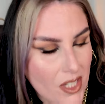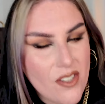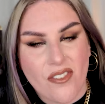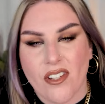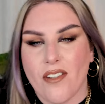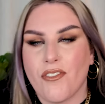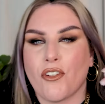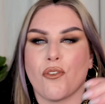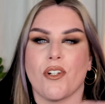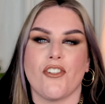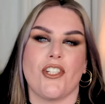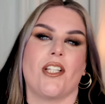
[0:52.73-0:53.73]
Soft
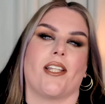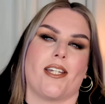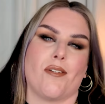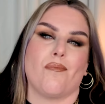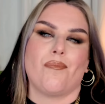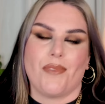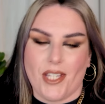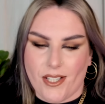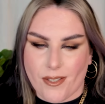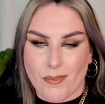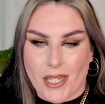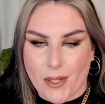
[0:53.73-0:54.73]
grungy glam, that is
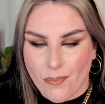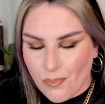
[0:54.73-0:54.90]
me.